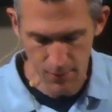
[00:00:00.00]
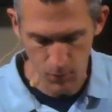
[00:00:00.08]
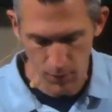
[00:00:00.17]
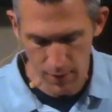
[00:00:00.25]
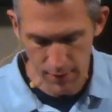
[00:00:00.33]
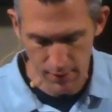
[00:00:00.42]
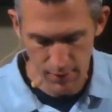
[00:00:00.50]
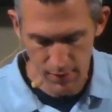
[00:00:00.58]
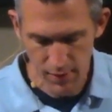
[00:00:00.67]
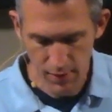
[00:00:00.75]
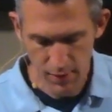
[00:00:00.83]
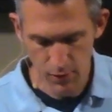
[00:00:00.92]
one
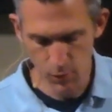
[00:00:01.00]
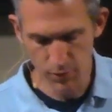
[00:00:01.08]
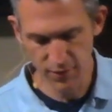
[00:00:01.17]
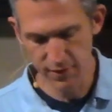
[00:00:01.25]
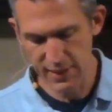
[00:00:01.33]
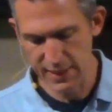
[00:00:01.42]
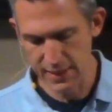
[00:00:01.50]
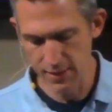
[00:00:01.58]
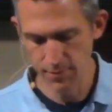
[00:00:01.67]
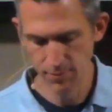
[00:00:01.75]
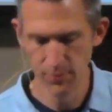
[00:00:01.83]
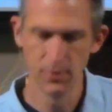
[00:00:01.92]
who was
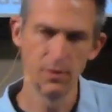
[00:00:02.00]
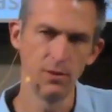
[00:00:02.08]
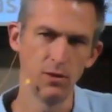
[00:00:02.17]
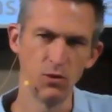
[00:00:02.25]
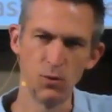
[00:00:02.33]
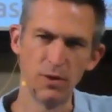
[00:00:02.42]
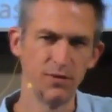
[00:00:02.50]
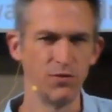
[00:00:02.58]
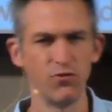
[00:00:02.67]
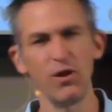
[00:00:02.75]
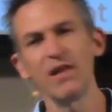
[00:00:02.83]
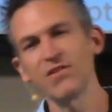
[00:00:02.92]
there, who wasn't
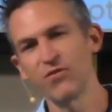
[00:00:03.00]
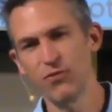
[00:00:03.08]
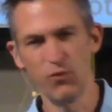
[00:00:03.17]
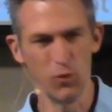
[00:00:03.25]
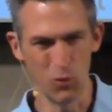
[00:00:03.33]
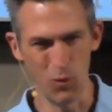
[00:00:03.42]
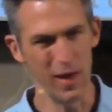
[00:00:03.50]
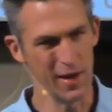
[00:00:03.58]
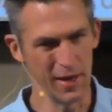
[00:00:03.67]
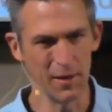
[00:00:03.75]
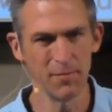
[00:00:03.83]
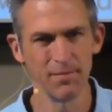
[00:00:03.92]
dressed for a wedding.